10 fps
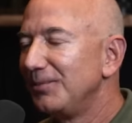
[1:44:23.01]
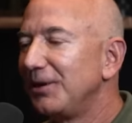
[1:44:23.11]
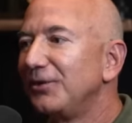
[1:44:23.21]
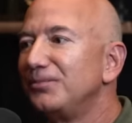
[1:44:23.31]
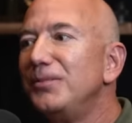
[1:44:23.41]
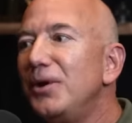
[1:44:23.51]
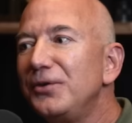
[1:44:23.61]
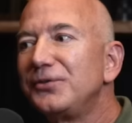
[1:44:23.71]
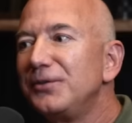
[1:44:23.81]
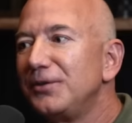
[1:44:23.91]
because
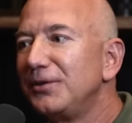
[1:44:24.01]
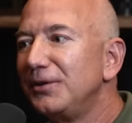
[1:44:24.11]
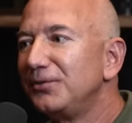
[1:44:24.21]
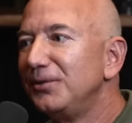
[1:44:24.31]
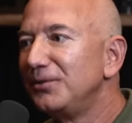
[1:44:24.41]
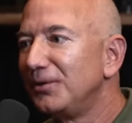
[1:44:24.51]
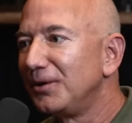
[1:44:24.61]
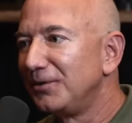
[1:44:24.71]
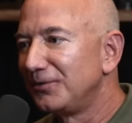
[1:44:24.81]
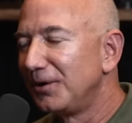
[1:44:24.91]
most of the things we do
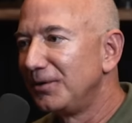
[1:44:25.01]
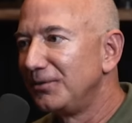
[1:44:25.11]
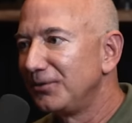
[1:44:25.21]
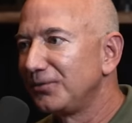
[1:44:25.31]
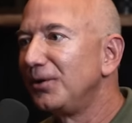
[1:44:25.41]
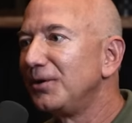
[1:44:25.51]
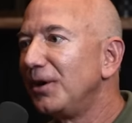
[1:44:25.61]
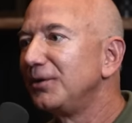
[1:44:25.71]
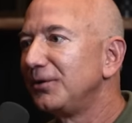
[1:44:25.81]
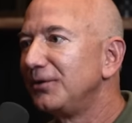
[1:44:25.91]
on our phone shorten
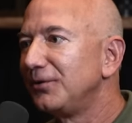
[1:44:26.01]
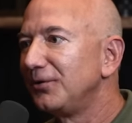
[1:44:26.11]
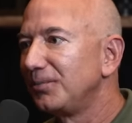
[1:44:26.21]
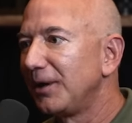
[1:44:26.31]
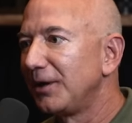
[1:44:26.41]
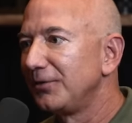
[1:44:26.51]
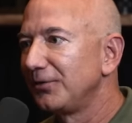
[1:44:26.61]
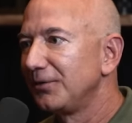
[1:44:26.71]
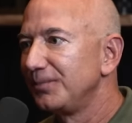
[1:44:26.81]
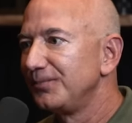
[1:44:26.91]
our attention spans.